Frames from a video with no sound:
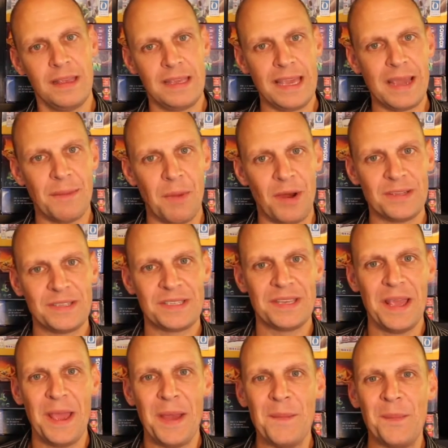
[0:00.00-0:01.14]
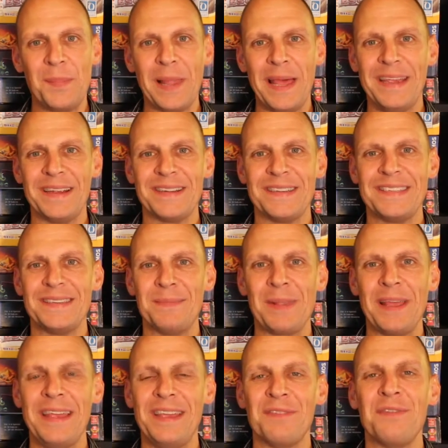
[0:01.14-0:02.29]
Gigamons, players
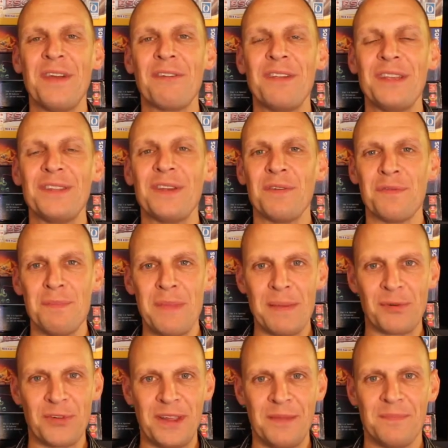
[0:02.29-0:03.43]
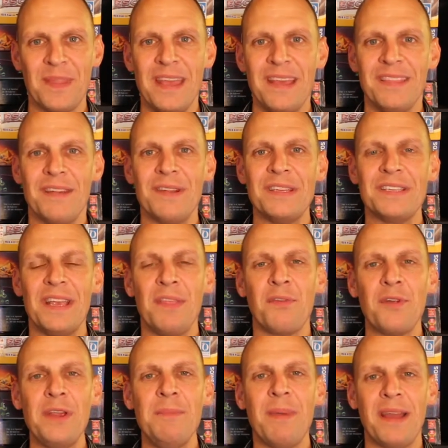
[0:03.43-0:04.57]
play a variant of memory. There is a
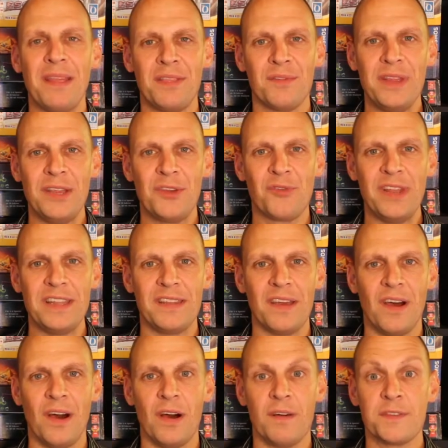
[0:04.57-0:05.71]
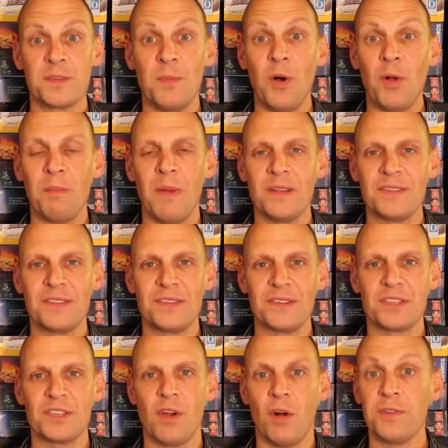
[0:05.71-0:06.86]
3x3 grid of small
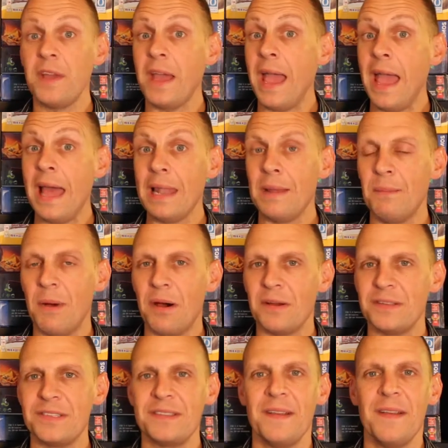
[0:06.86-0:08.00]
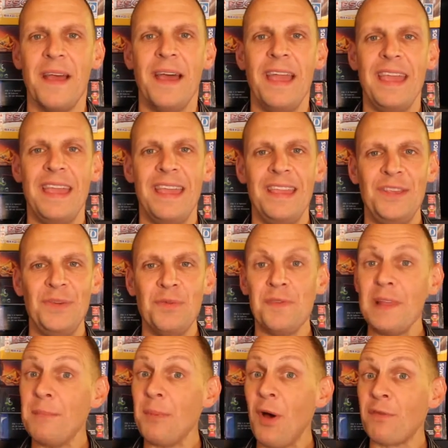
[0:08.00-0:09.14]
monsters called Elemons. Uh, you
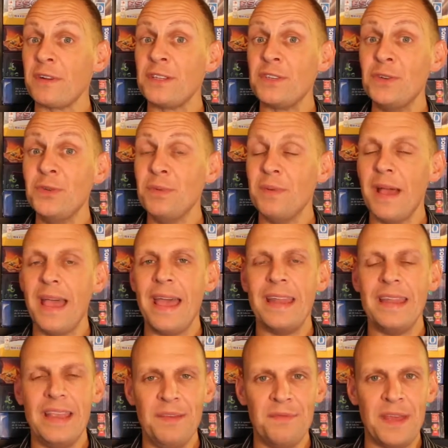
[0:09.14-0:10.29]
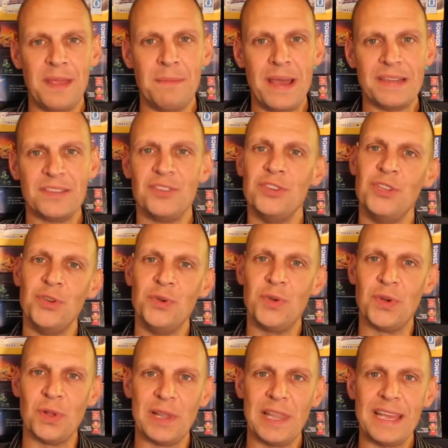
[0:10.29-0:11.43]
flip over two and if they match you
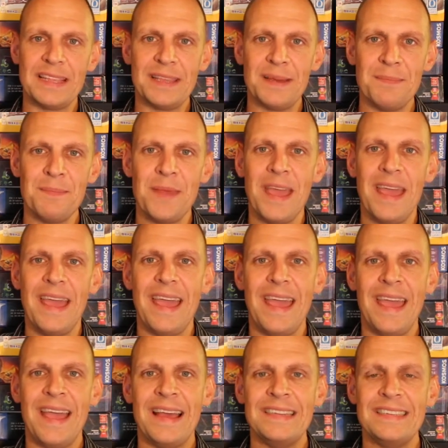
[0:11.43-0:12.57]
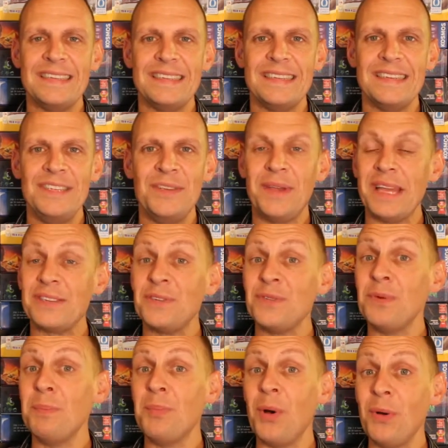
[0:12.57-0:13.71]
collect them and you get to
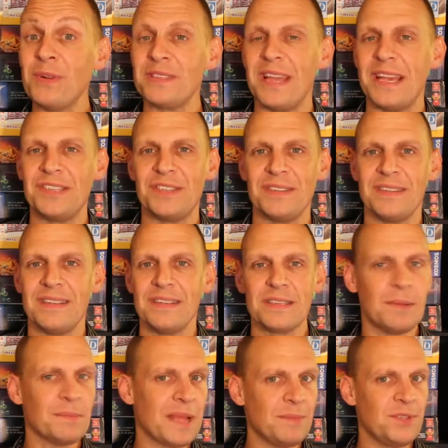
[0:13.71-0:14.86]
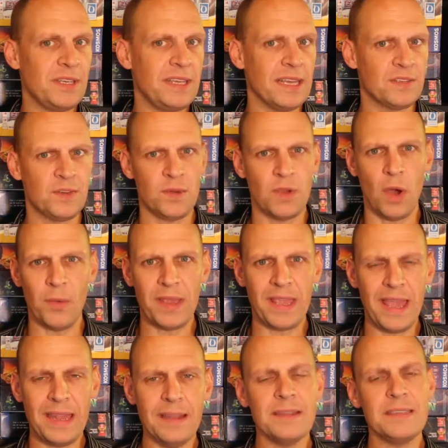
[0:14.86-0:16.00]
do a bonus action. Sometimes you get to go
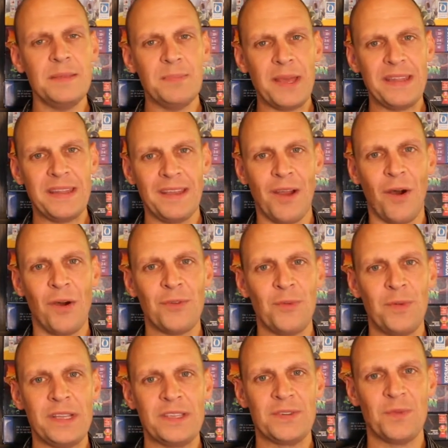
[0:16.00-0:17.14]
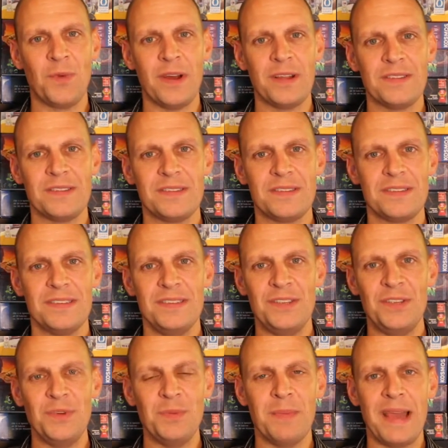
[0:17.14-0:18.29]
again depending on which ones
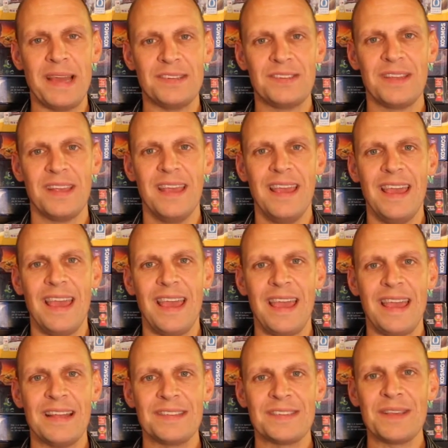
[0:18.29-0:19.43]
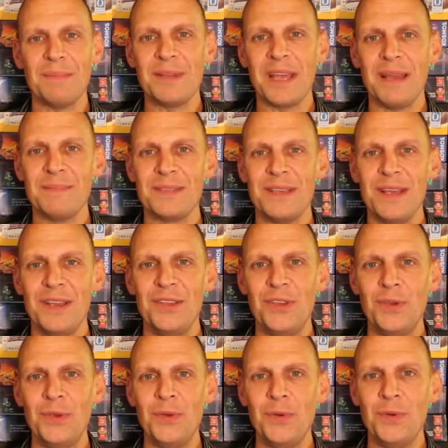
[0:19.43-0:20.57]
you matched and sometimes
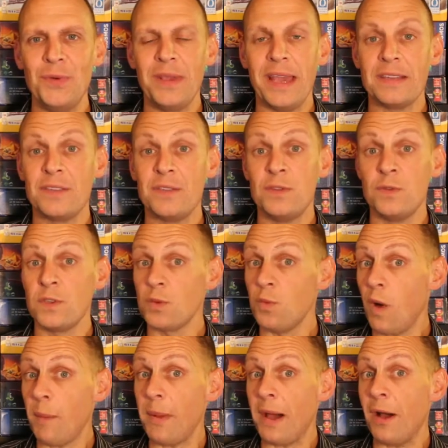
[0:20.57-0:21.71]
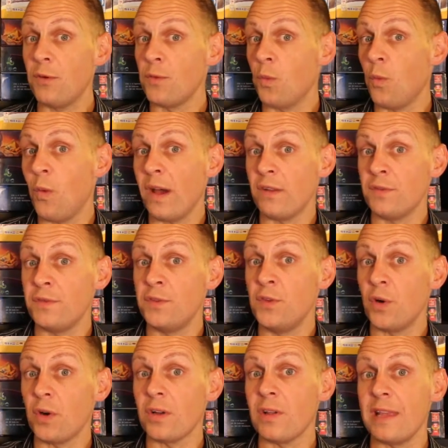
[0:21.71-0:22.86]
you get to swap out one of
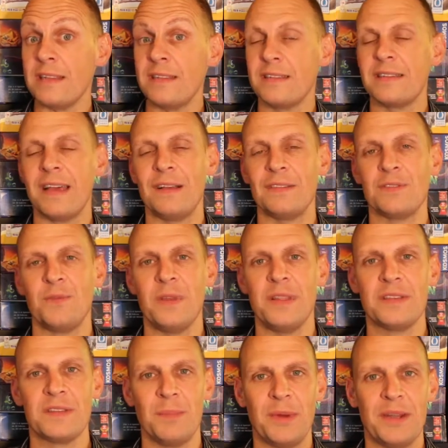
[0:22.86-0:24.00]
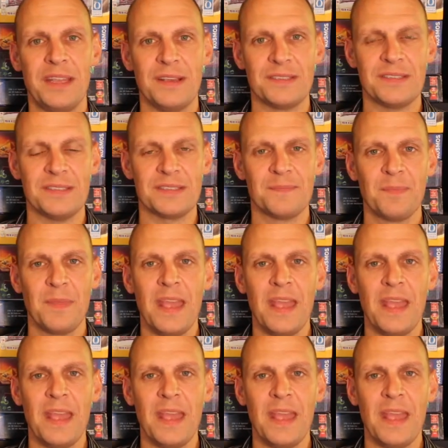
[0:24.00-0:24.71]
your collected tiles with somebody else's.